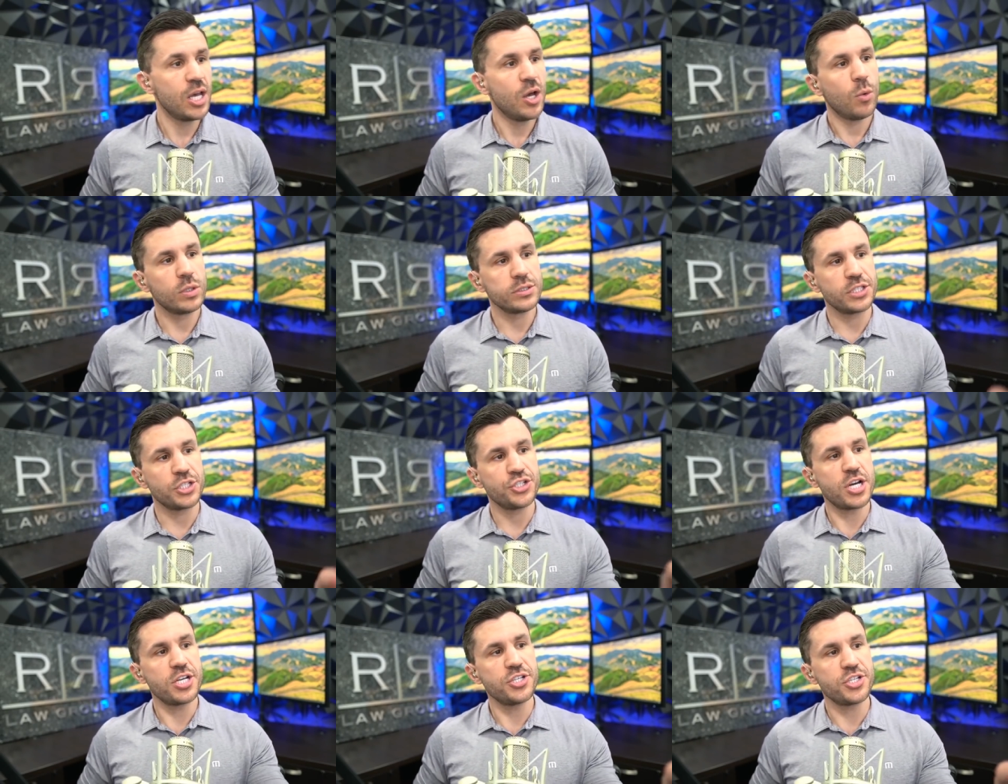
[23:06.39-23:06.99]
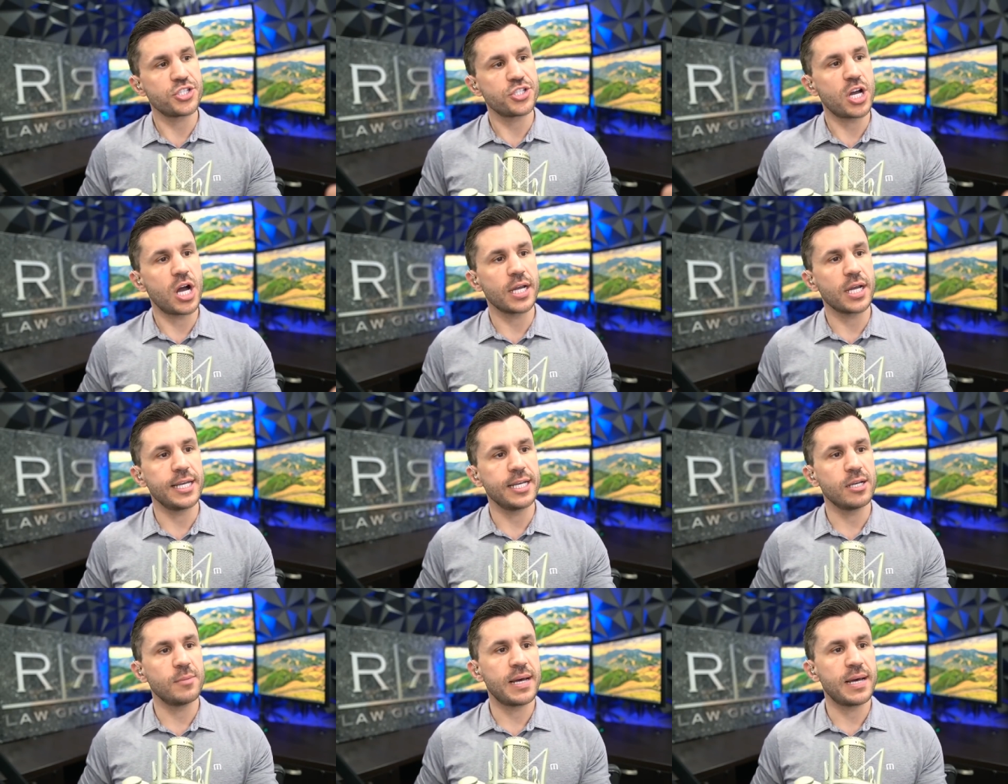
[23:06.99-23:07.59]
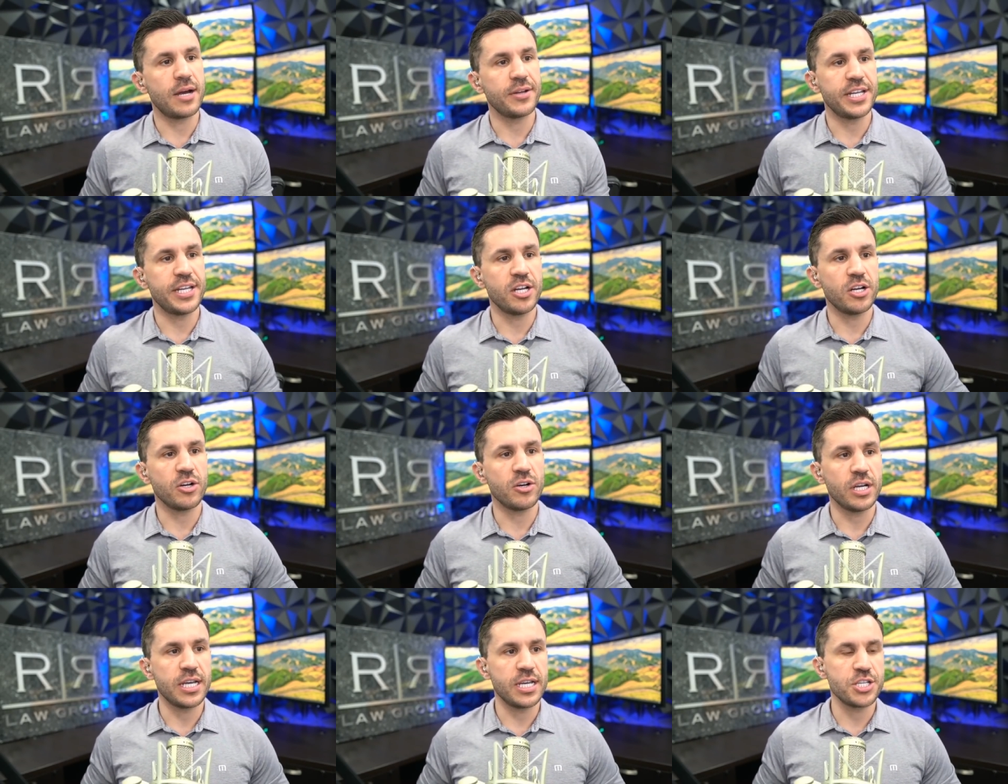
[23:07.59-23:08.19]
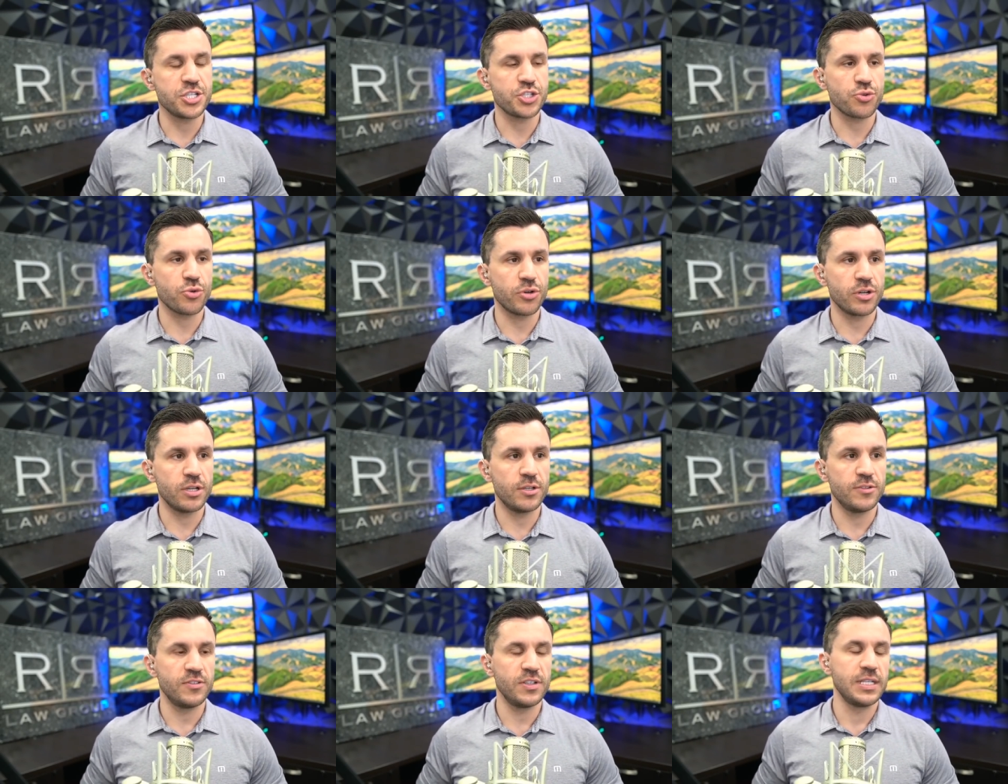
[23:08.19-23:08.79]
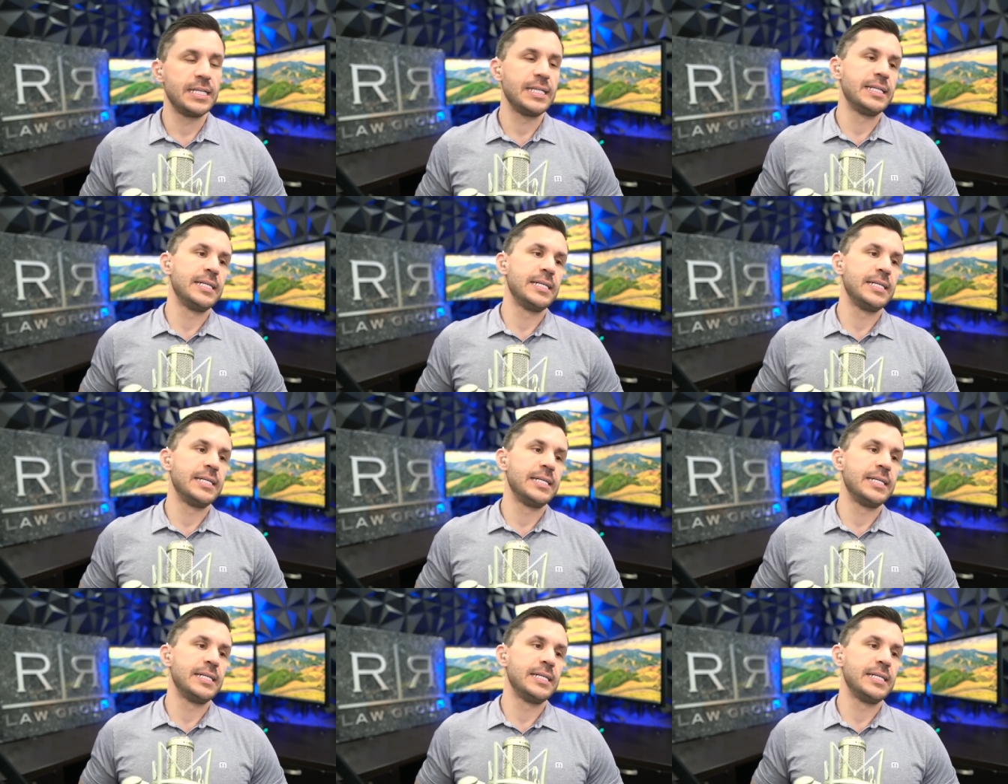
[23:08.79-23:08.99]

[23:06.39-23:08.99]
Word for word: What the judge is talking about here is sort of